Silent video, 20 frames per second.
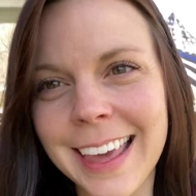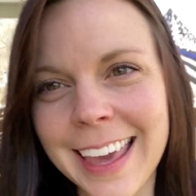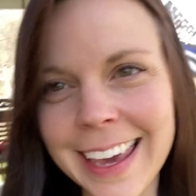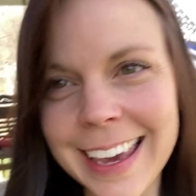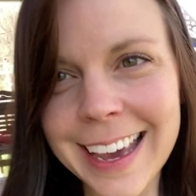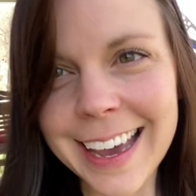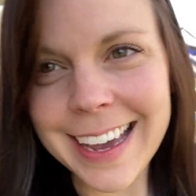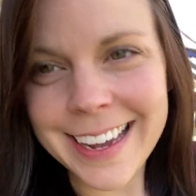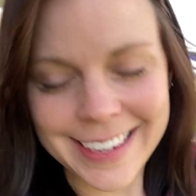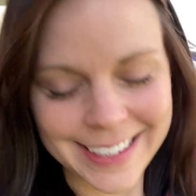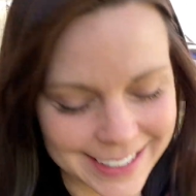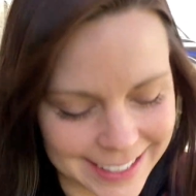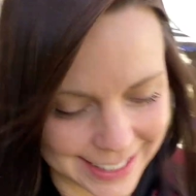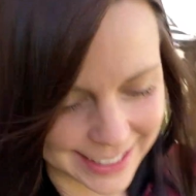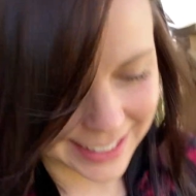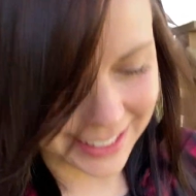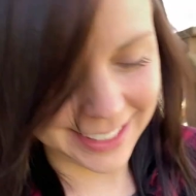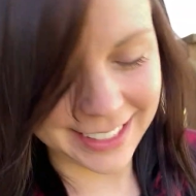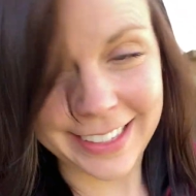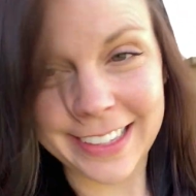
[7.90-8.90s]
Hey guys,
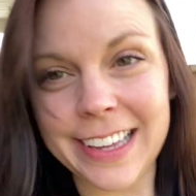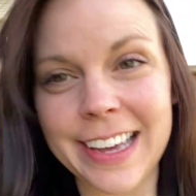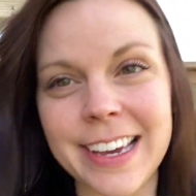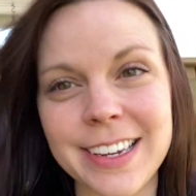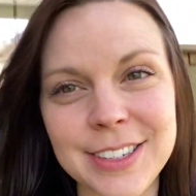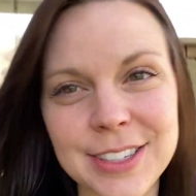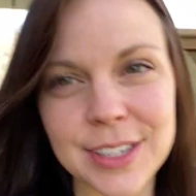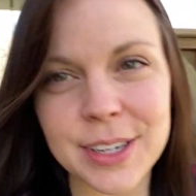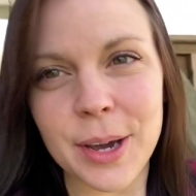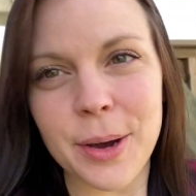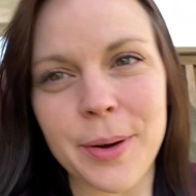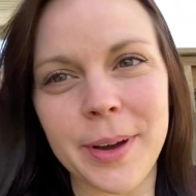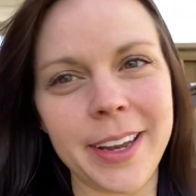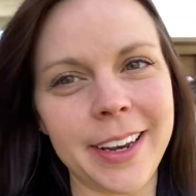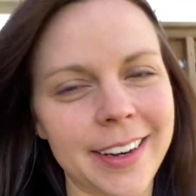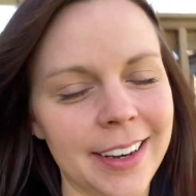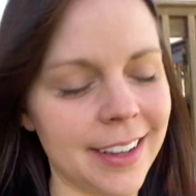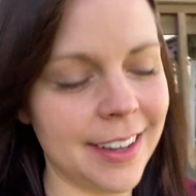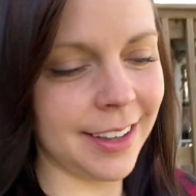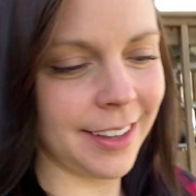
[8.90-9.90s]
how's it
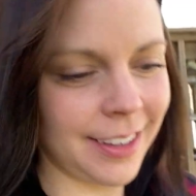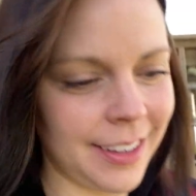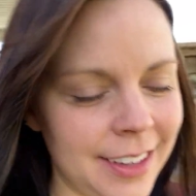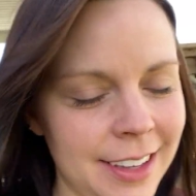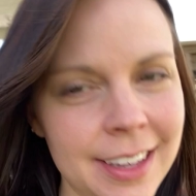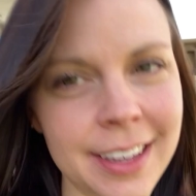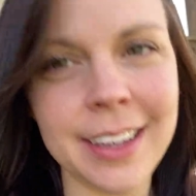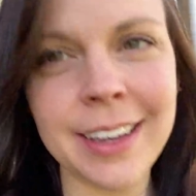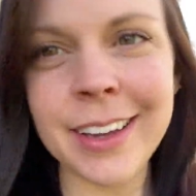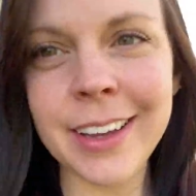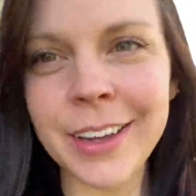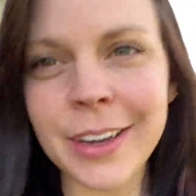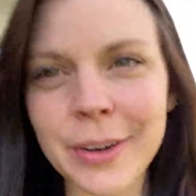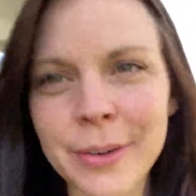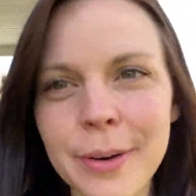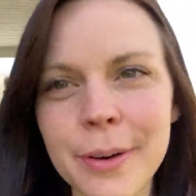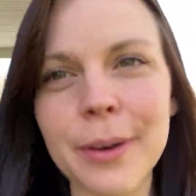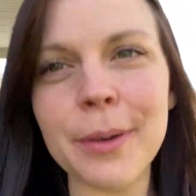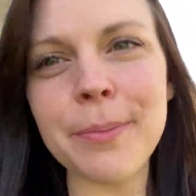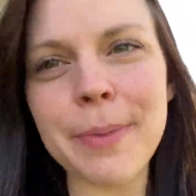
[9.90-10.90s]
going?
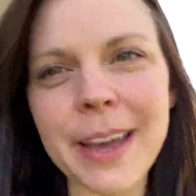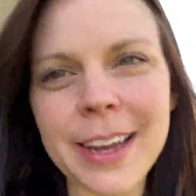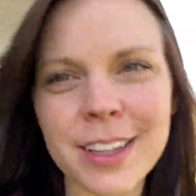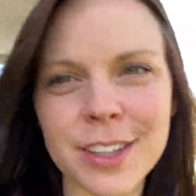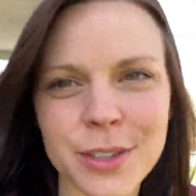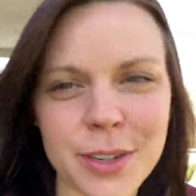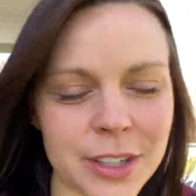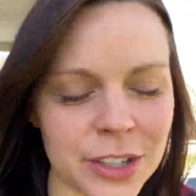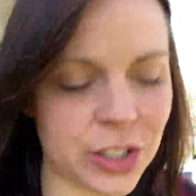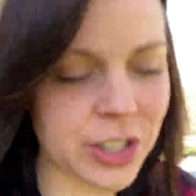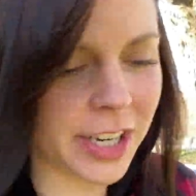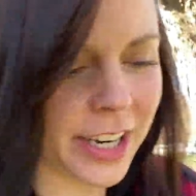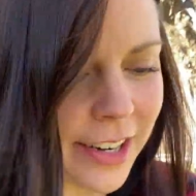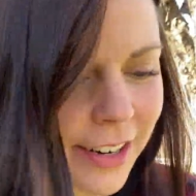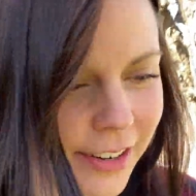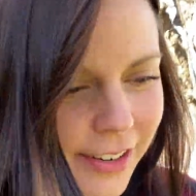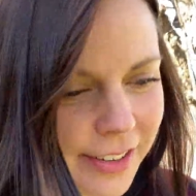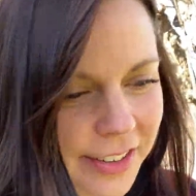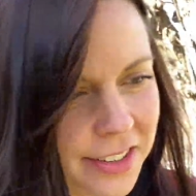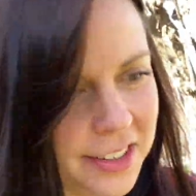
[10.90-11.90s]
Welcome back to our
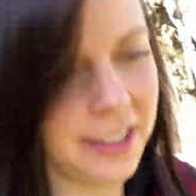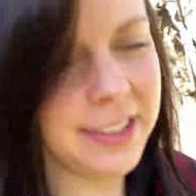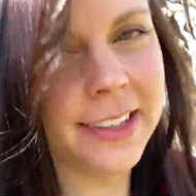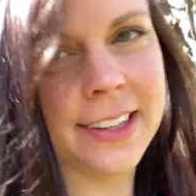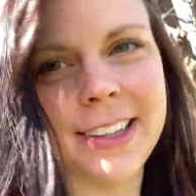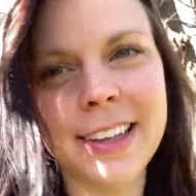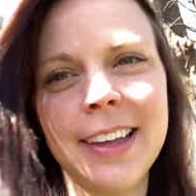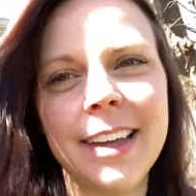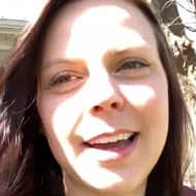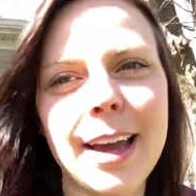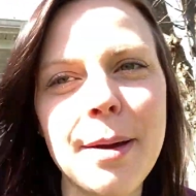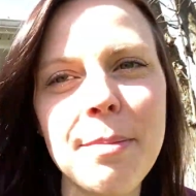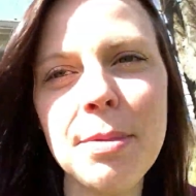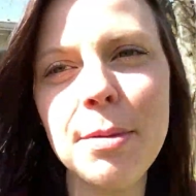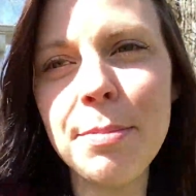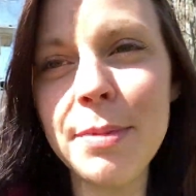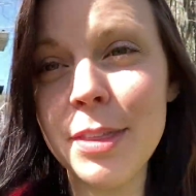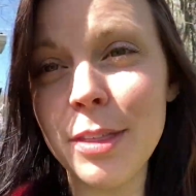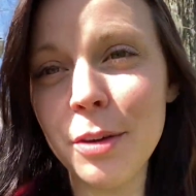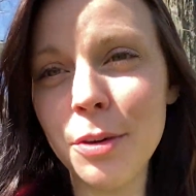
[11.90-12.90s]
channel. I'm the
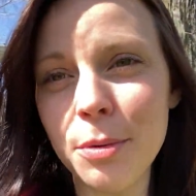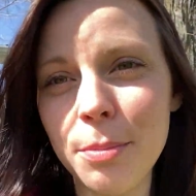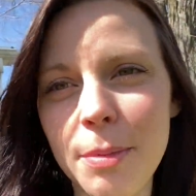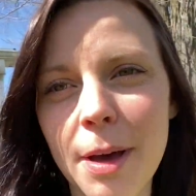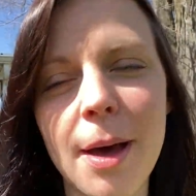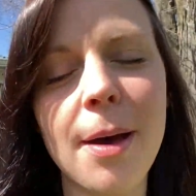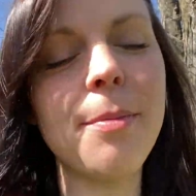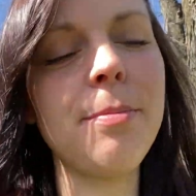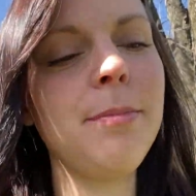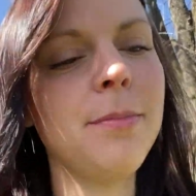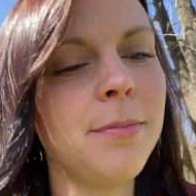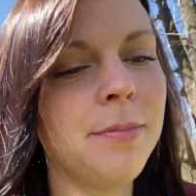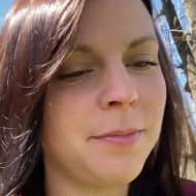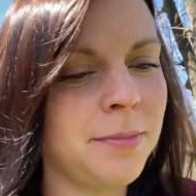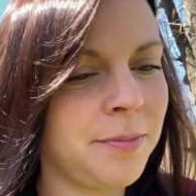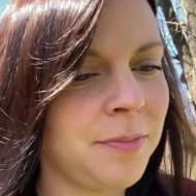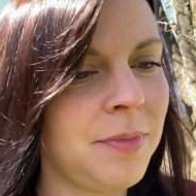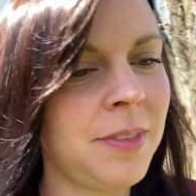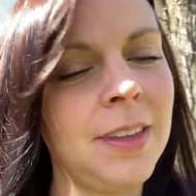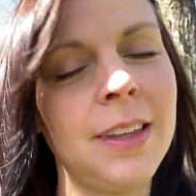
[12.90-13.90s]
Mythical Mom,
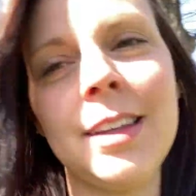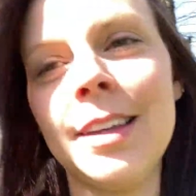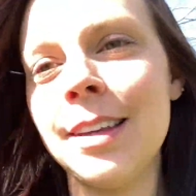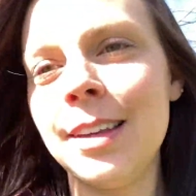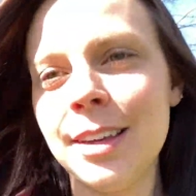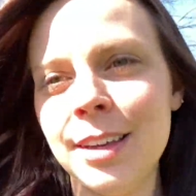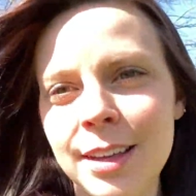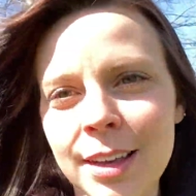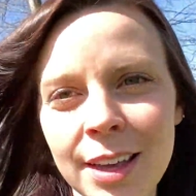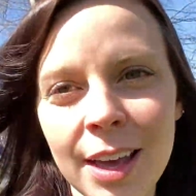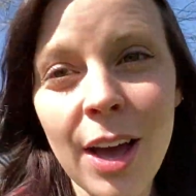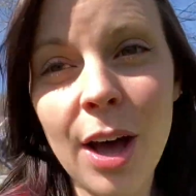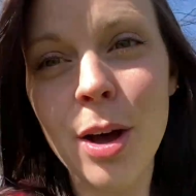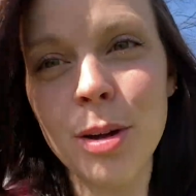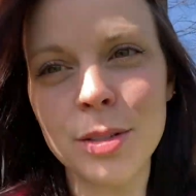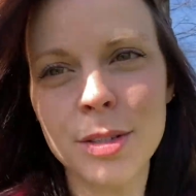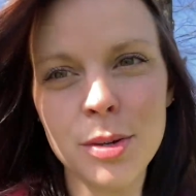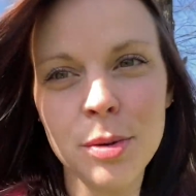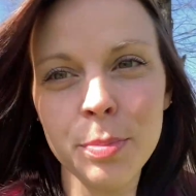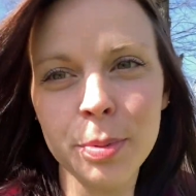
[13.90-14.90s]

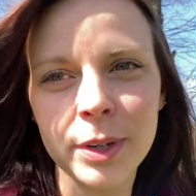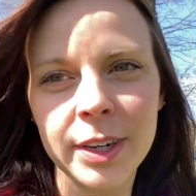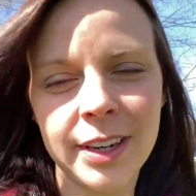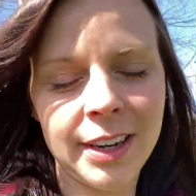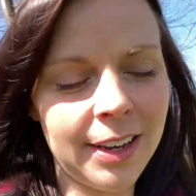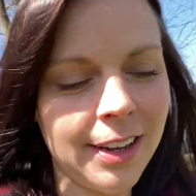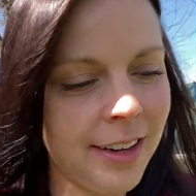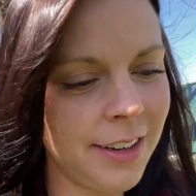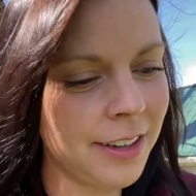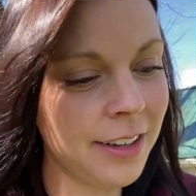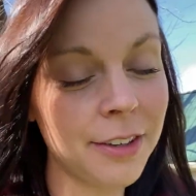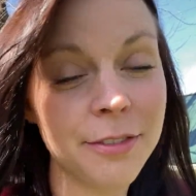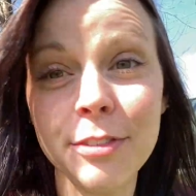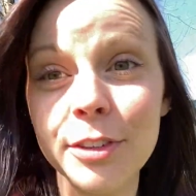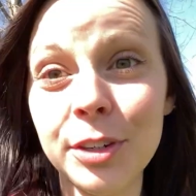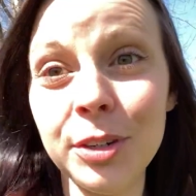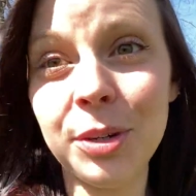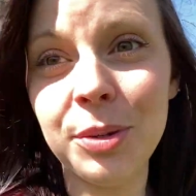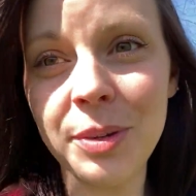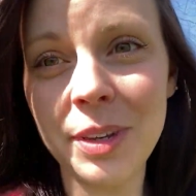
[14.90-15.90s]
also Brittany, if
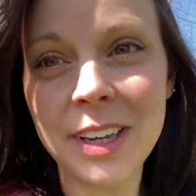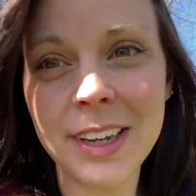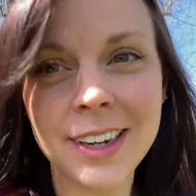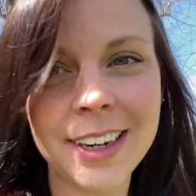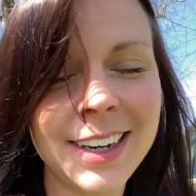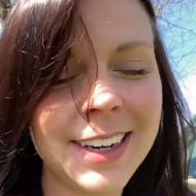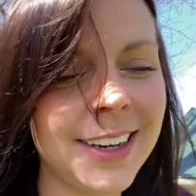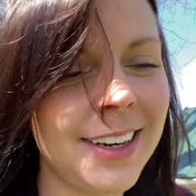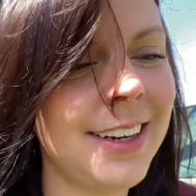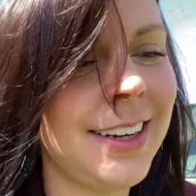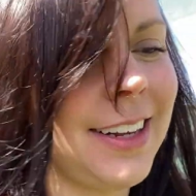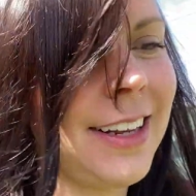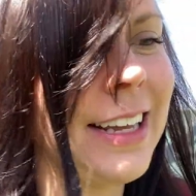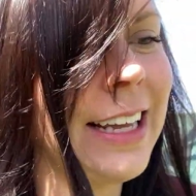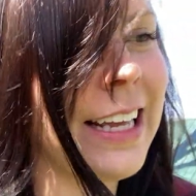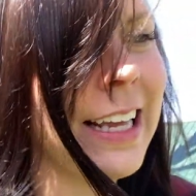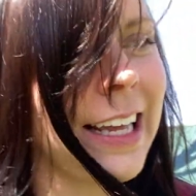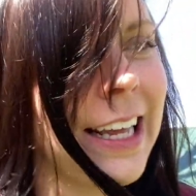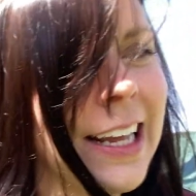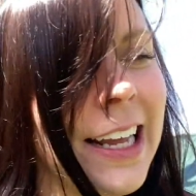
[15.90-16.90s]
you're new here.
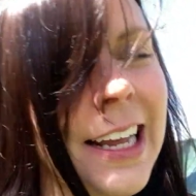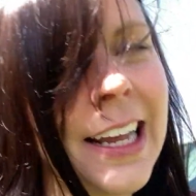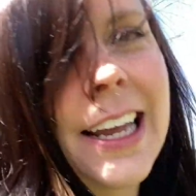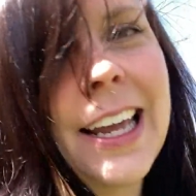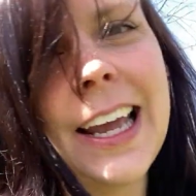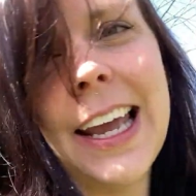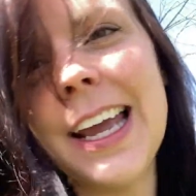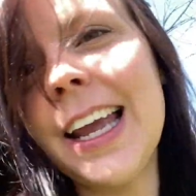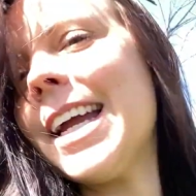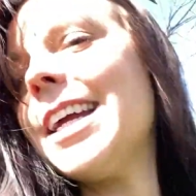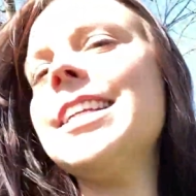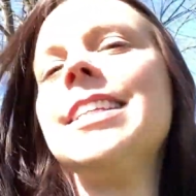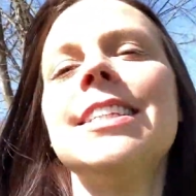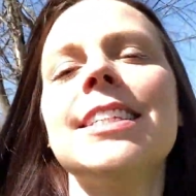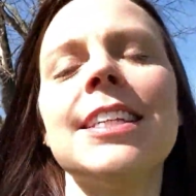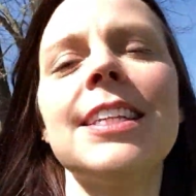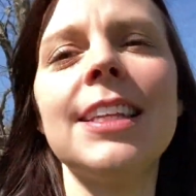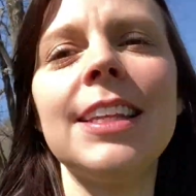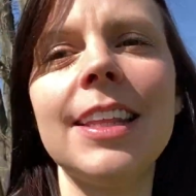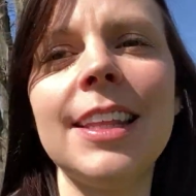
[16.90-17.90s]
And
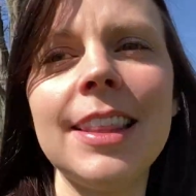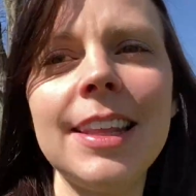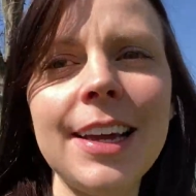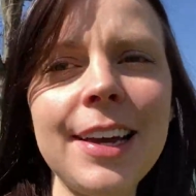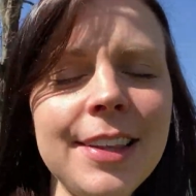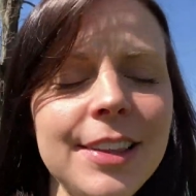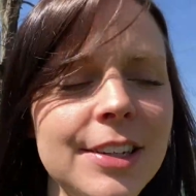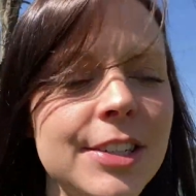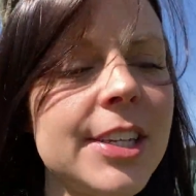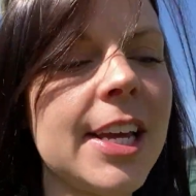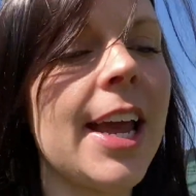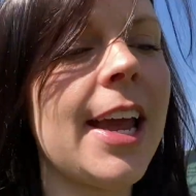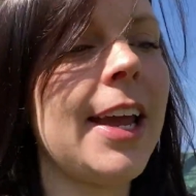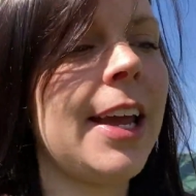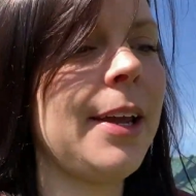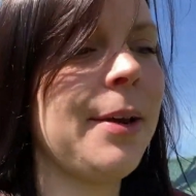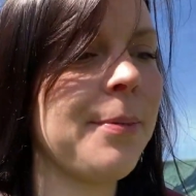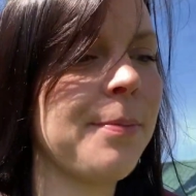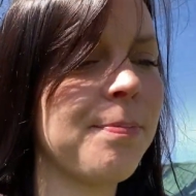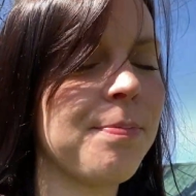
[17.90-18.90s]
the other day
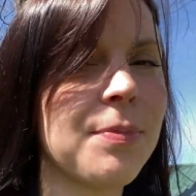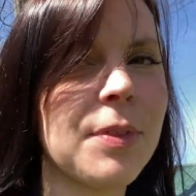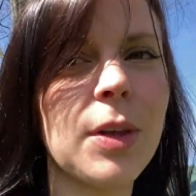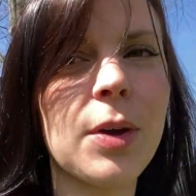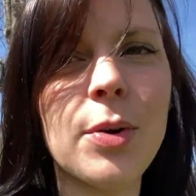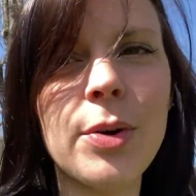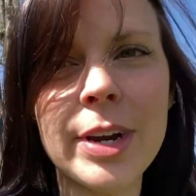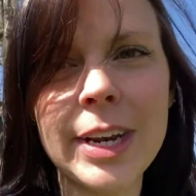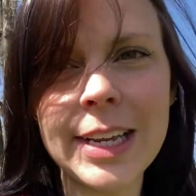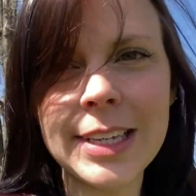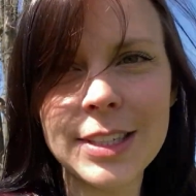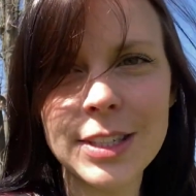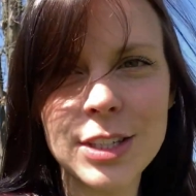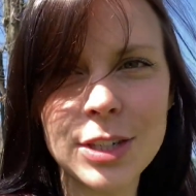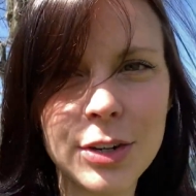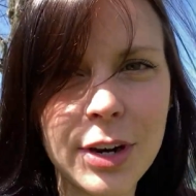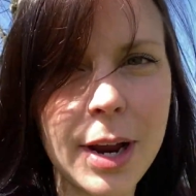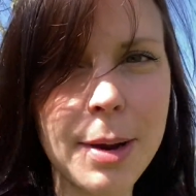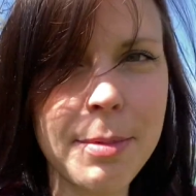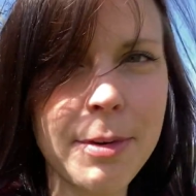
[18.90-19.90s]
on
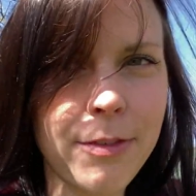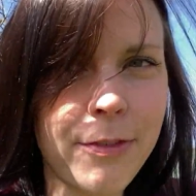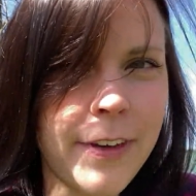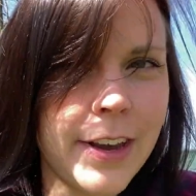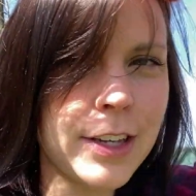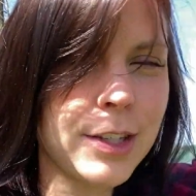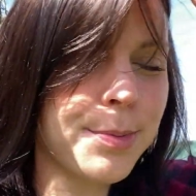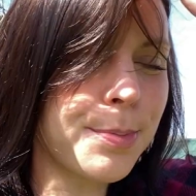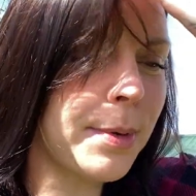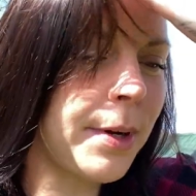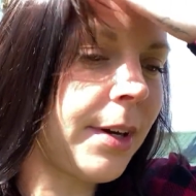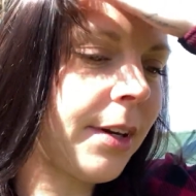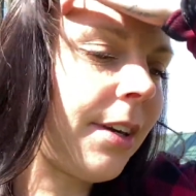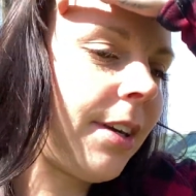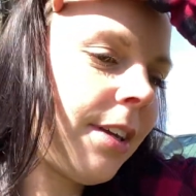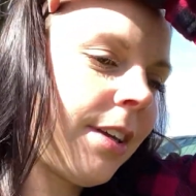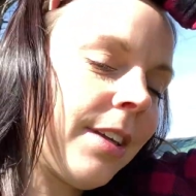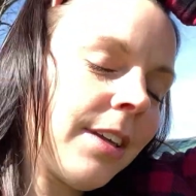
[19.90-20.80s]
Instagram and Facebook,